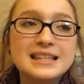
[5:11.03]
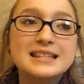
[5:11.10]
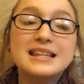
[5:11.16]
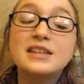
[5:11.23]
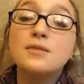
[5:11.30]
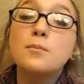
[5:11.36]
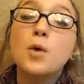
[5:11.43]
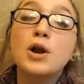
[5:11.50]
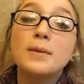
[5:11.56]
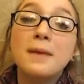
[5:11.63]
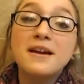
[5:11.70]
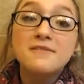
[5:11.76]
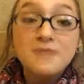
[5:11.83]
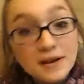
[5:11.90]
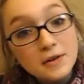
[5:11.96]
It's in one of
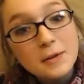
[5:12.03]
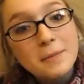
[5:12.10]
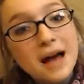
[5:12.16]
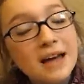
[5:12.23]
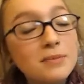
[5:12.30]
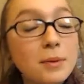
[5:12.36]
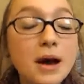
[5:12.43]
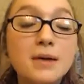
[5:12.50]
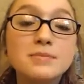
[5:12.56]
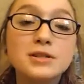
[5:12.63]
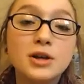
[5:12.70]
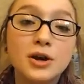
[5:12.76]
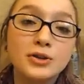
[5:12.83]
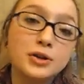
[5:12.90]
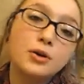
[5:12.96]
my favorite bath bombs
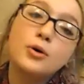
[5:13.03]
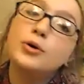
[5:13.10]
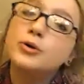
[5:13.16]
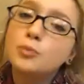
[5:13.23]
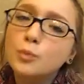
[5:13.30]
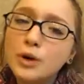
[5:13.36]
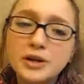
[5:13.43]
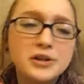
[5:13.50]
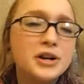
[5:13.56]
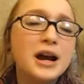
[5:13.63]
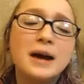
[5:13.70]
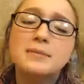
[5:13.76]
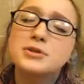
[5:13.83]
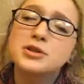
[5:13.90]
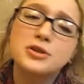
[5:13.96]
called the Golden Wonder.
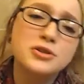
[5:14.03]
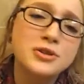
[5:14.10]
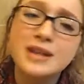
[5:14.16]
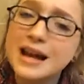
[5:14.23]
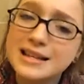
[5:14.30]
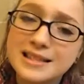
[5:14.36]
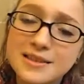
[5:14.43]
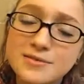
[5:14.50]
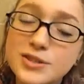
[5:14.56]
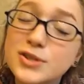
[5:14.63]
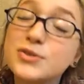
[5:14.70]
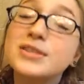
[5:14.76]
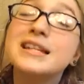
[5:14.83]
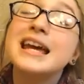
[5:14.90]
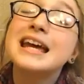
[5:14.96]
I'm sure you guys have
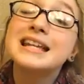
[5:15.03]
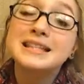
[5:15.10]
used it.